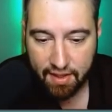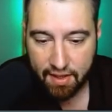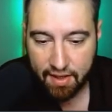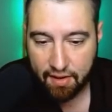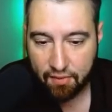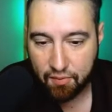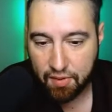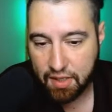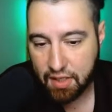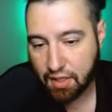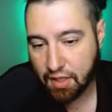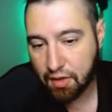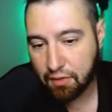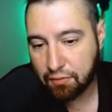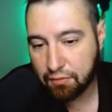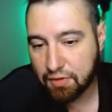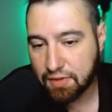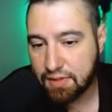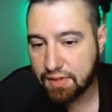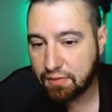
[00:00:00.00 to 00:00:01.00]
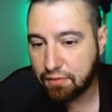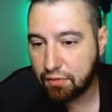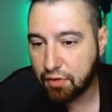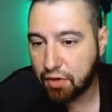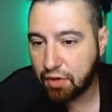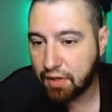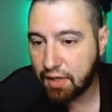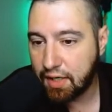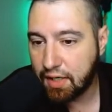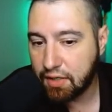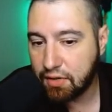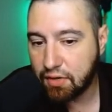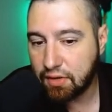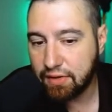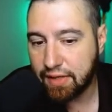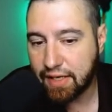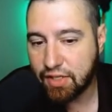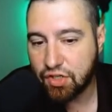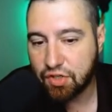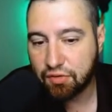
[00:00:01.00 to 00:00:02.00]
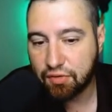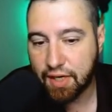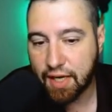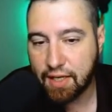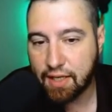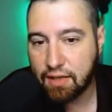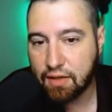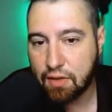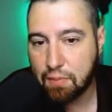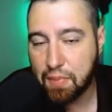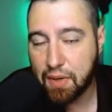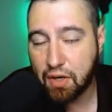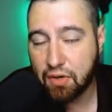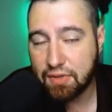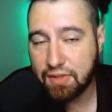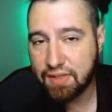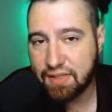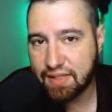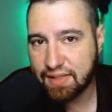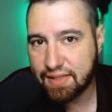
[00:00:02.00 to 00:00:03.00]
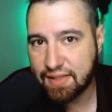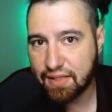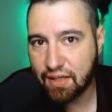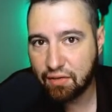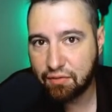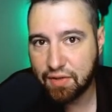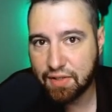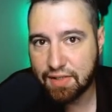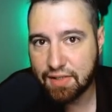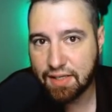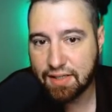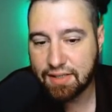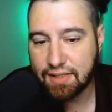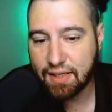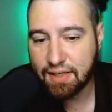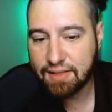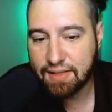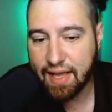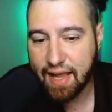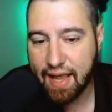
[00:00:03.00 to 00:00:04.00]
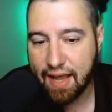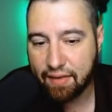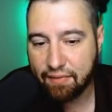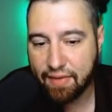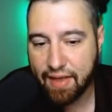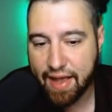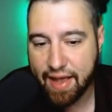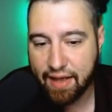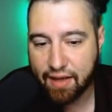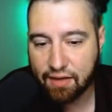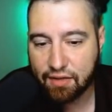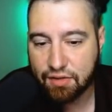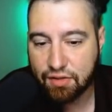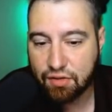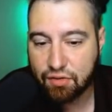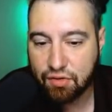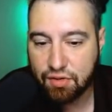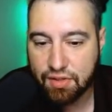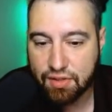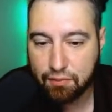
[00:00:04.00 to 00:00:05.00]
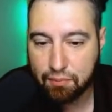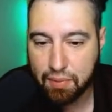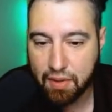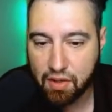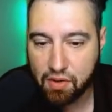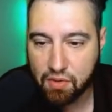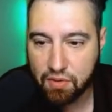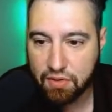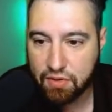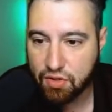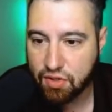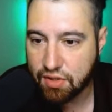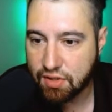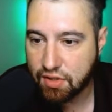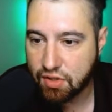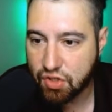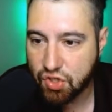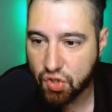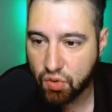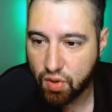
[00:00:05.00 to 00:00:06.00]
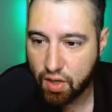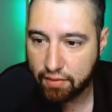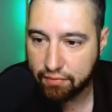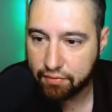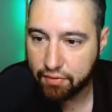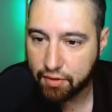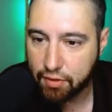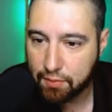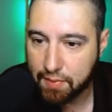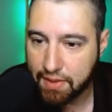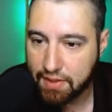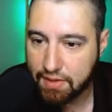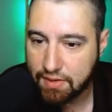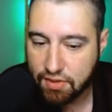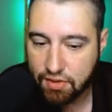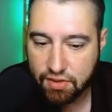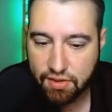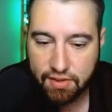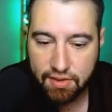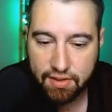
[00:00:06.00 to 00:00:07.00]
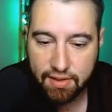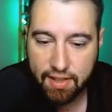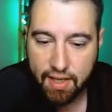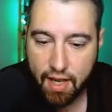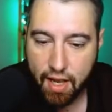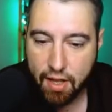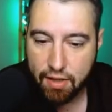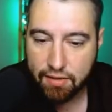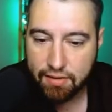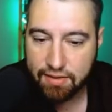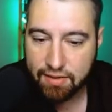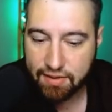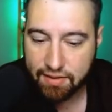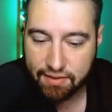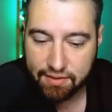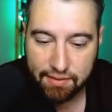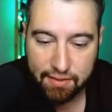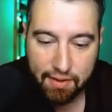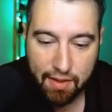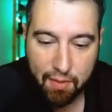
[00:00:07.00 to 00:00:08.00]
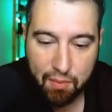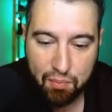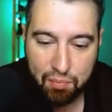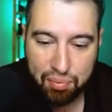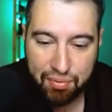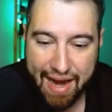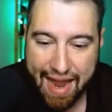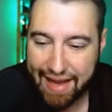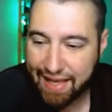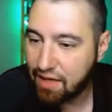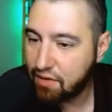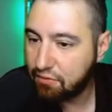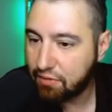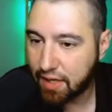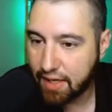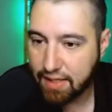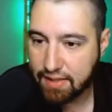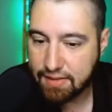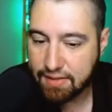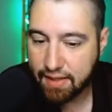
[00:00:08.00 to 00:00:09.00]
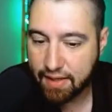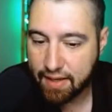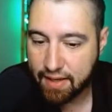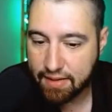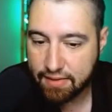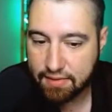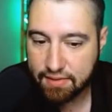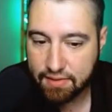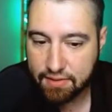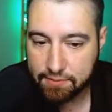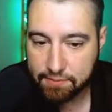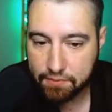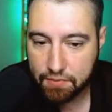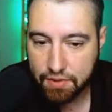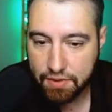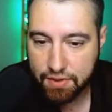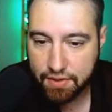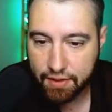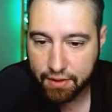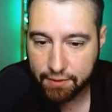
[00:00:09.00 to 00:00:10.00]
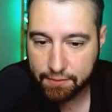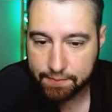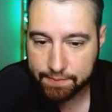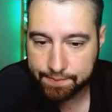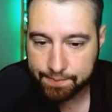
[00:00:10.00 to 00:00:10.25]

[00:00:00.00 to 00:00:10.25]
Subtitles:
and we, you know, for getting the legend rank in the poses itself, it's nice to have that exclusive pose just to show off a little bit, just to bragging rights, I guess. So,